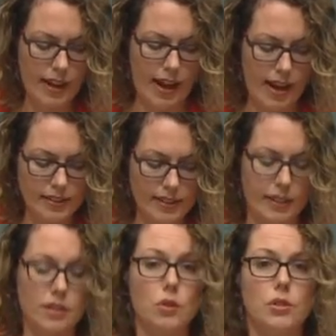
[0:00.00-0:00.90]
Housing
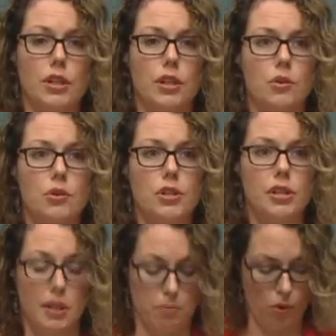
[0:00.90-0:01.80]
is also
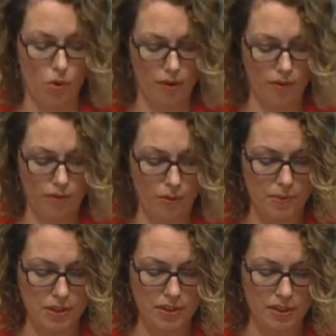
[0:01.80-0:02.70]
crucially important for
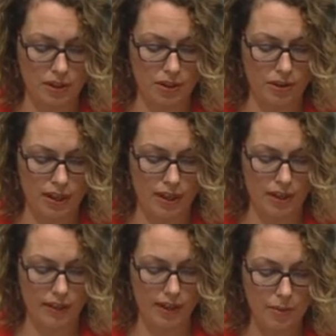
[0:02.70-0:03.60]
women's security,
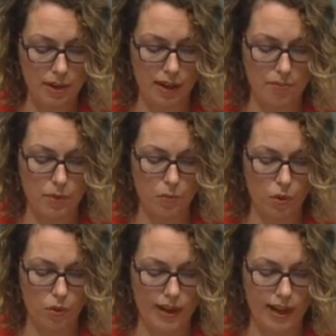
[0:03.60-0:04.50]
and a Labor government will
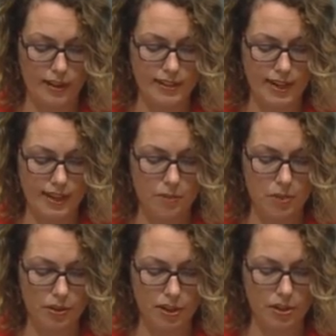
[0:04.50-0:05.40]
create a $10
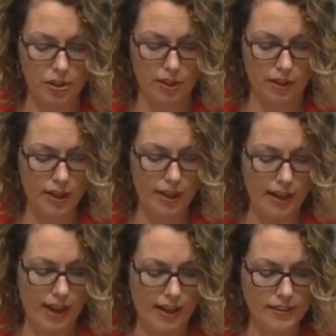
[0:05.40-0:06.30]
billion
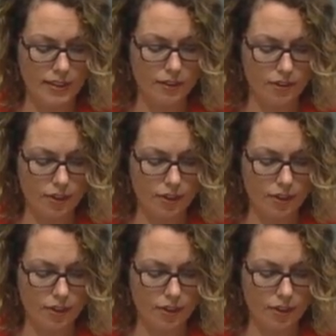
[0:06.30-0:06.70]
Housing